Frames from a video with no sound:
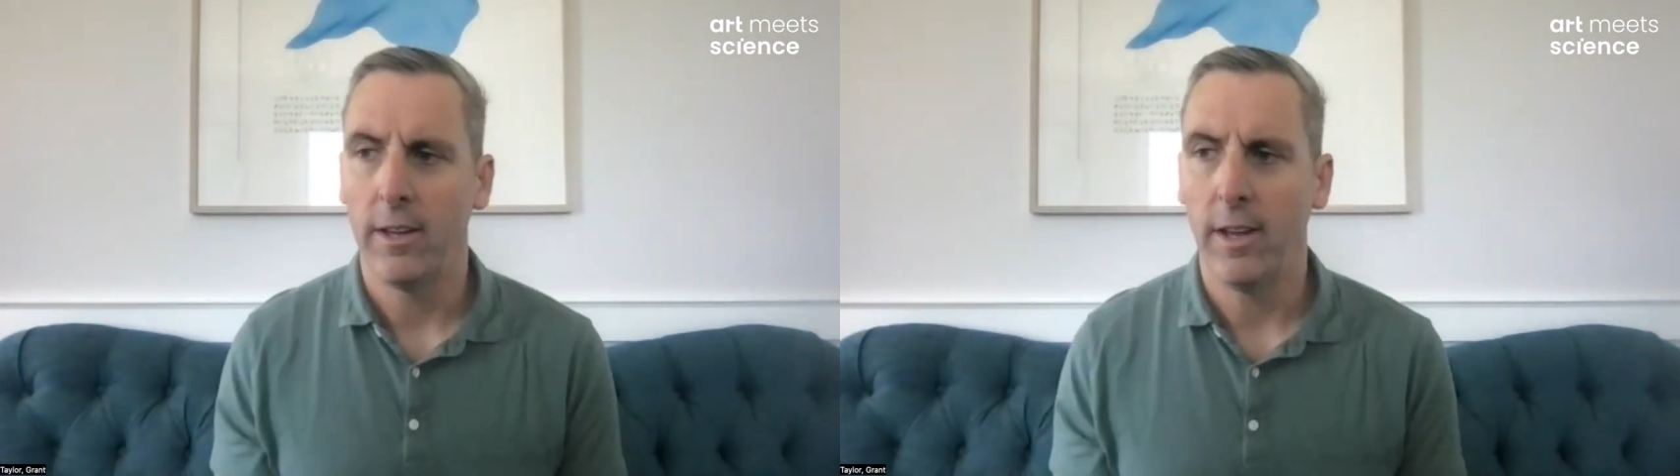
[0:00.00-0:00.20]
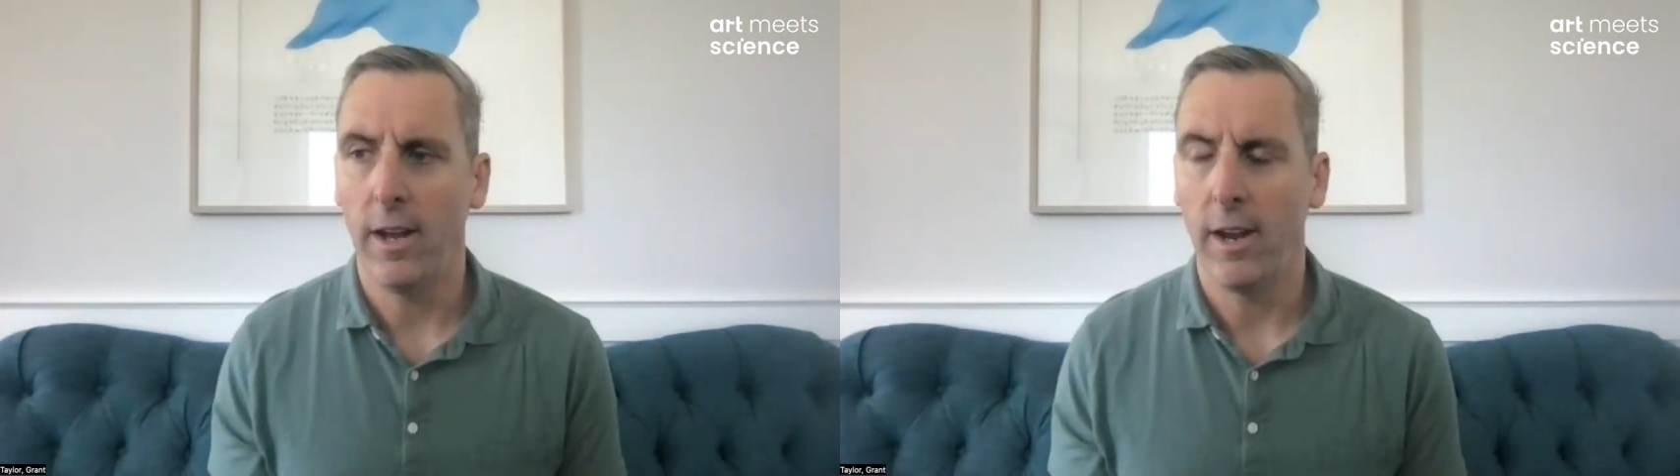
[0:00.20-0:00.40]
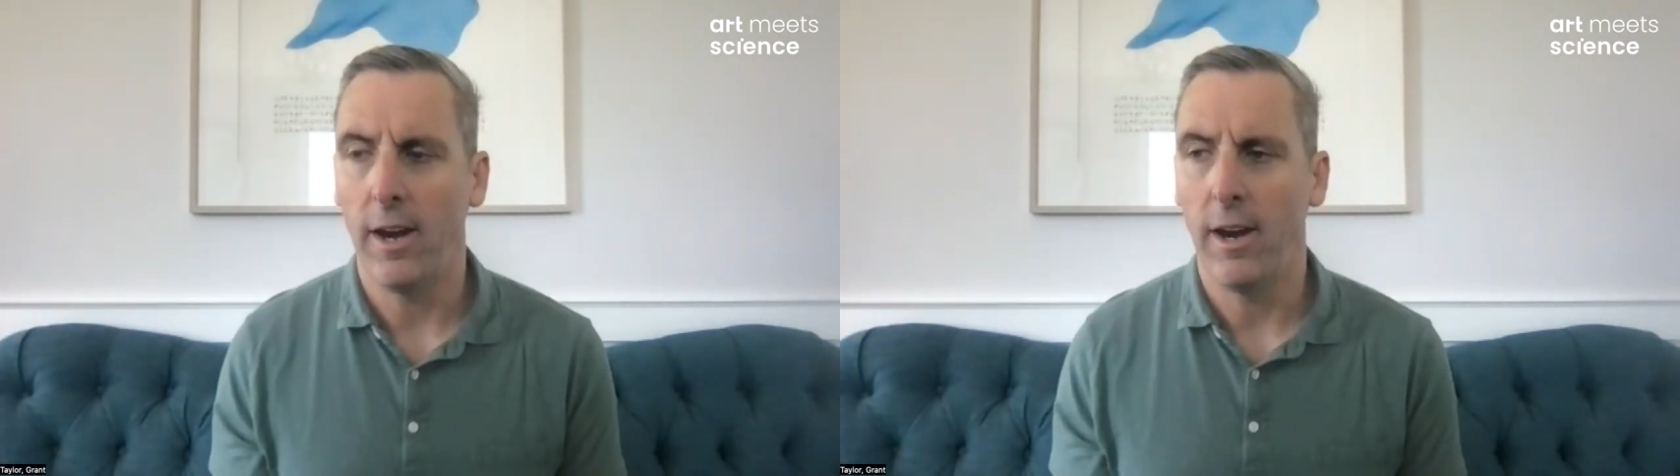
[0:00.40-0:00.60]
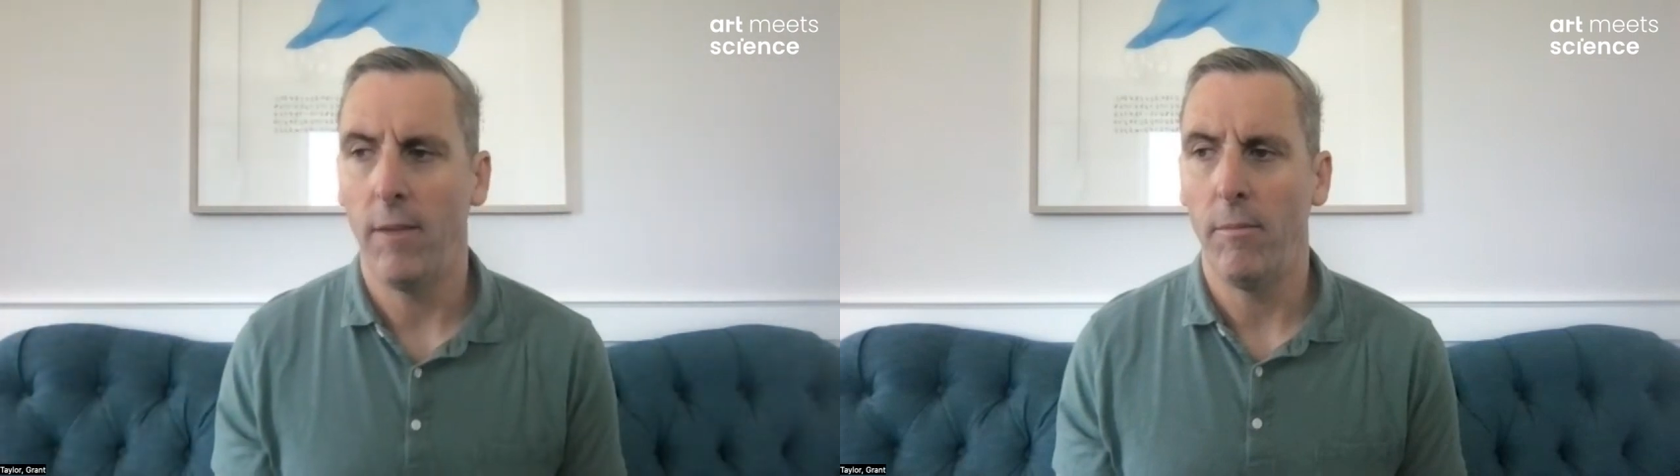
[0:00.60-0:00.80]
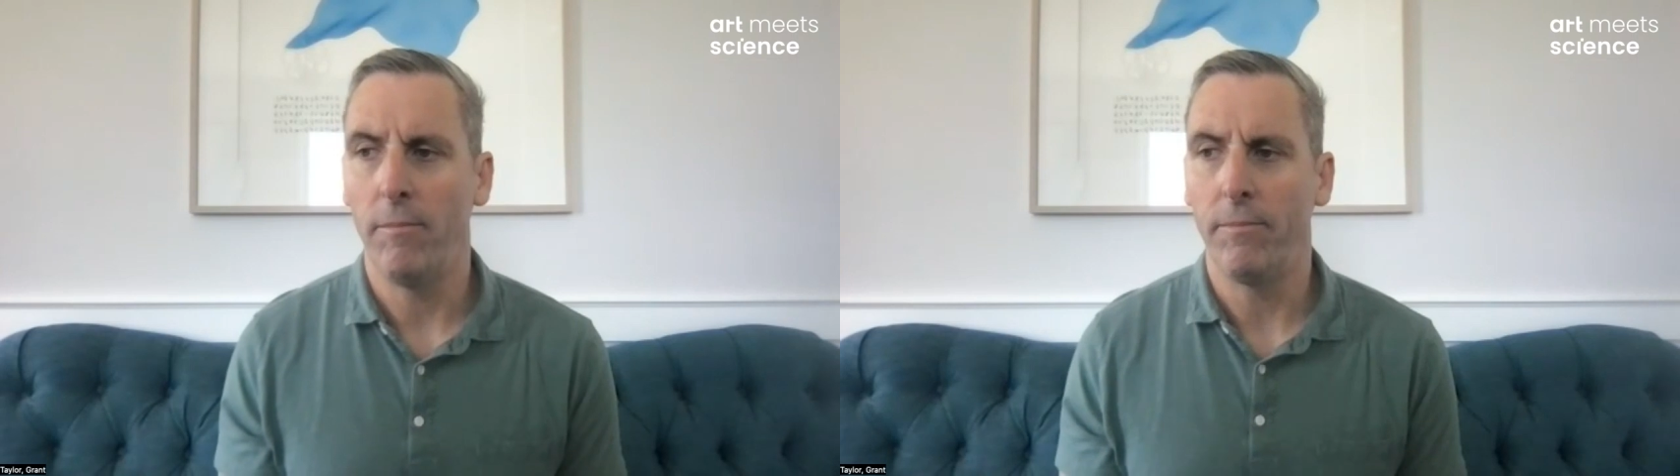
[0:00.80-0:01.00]
that
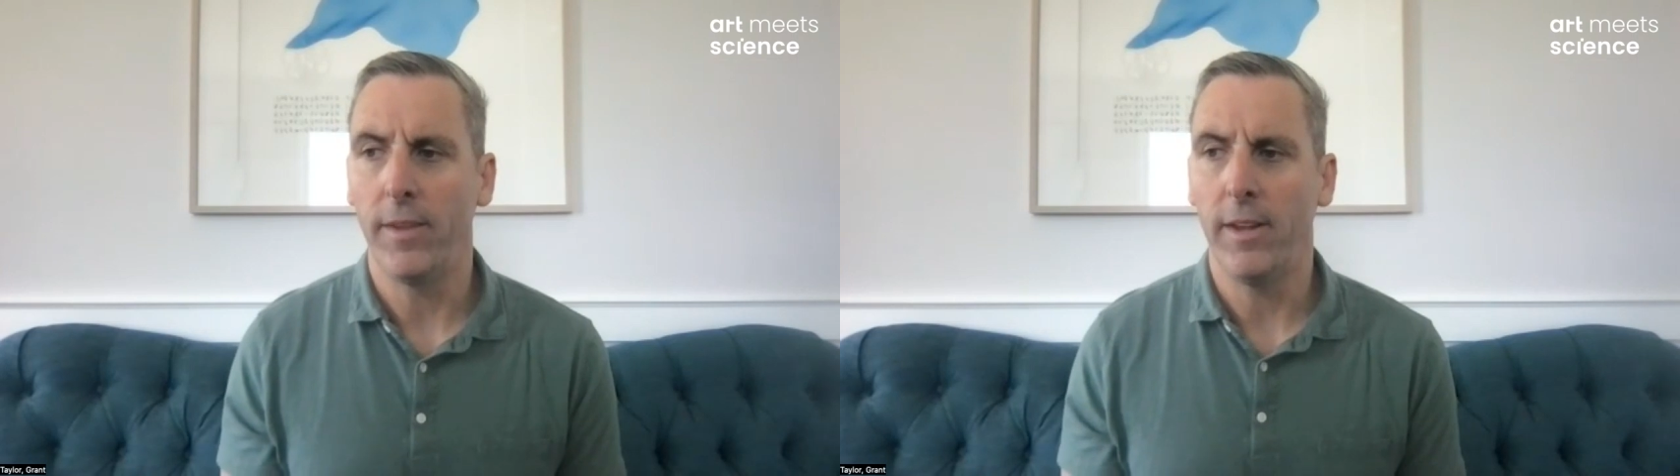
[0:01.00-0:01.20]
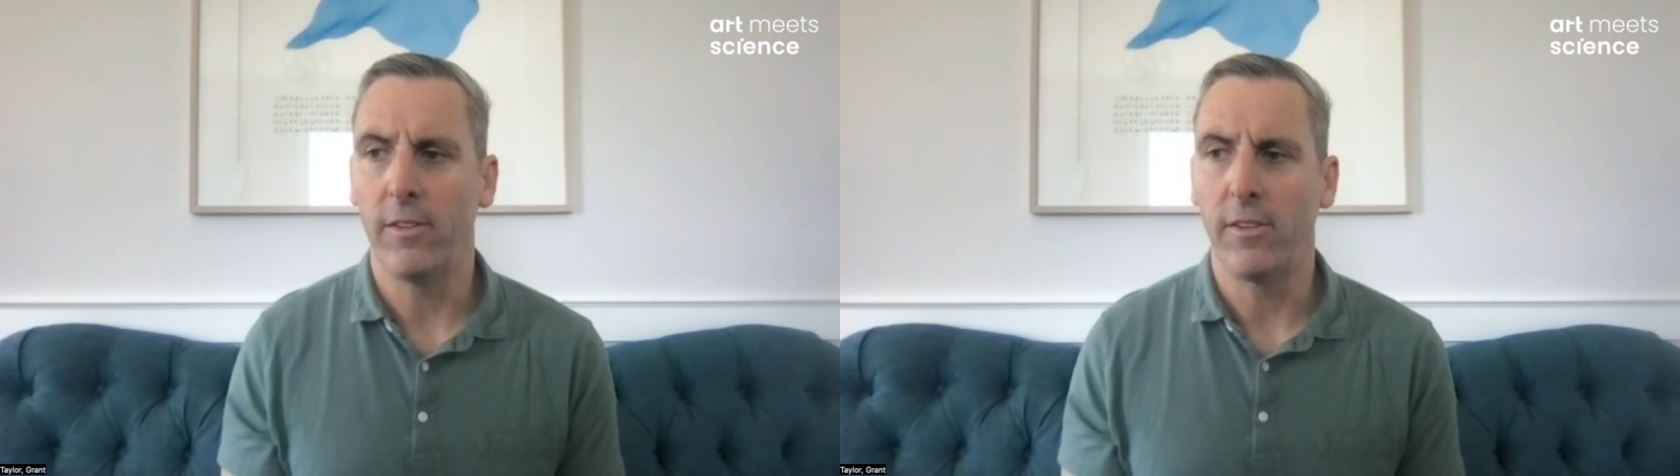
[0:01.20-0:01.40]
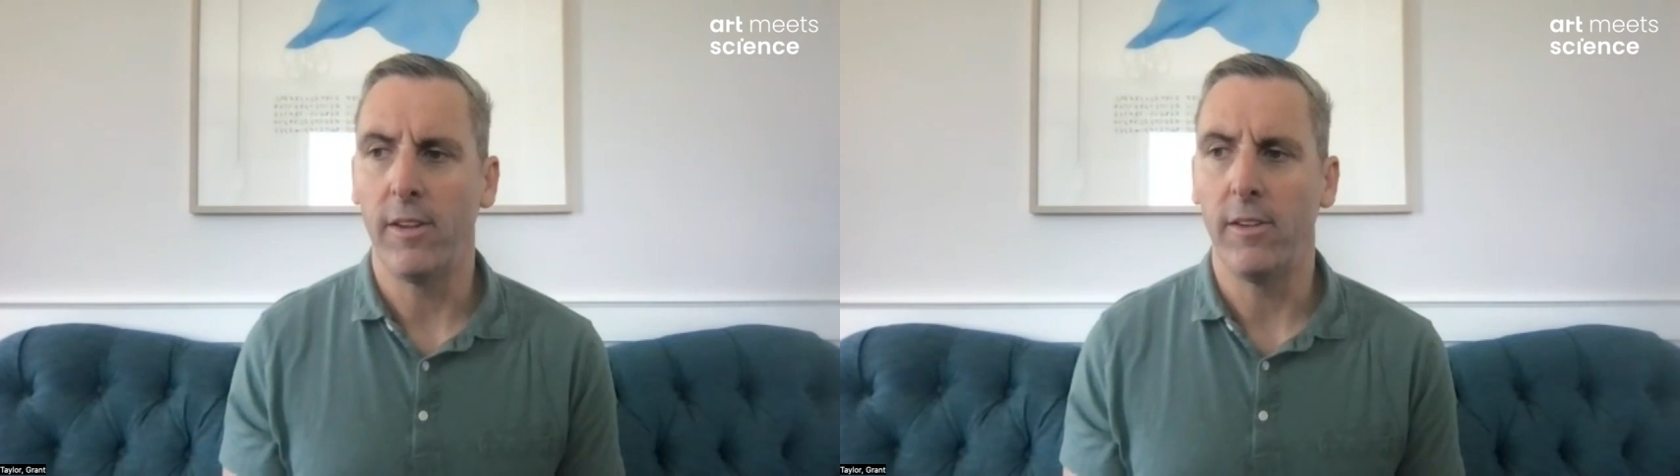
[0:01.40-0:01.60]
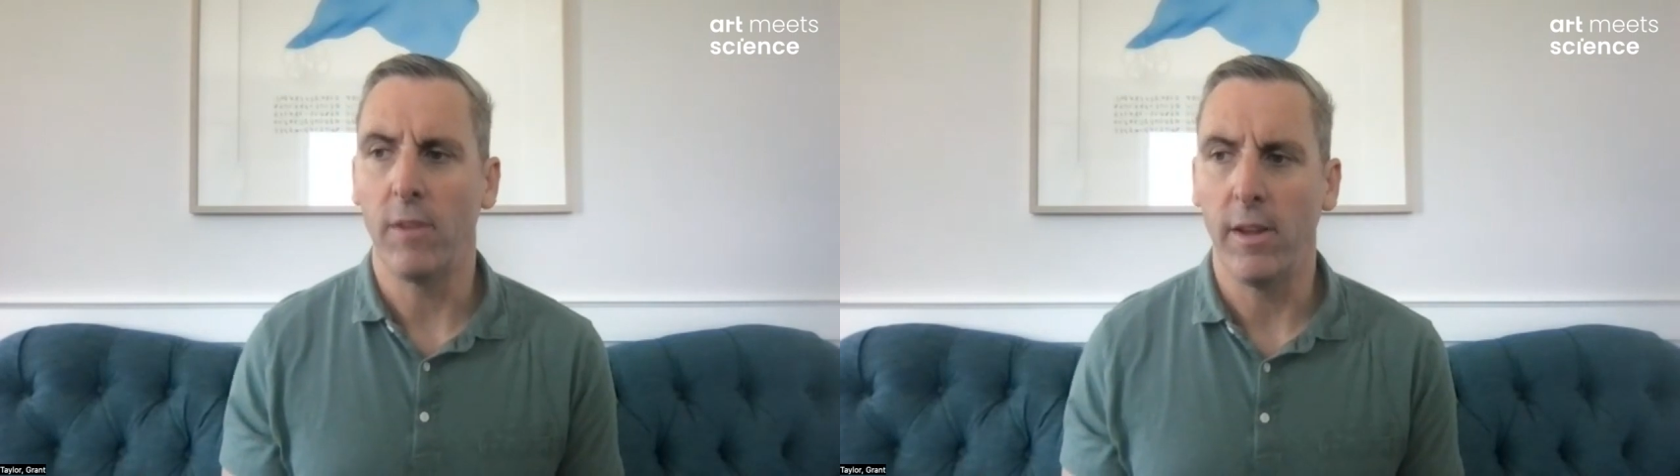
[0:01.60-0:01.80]
um, is is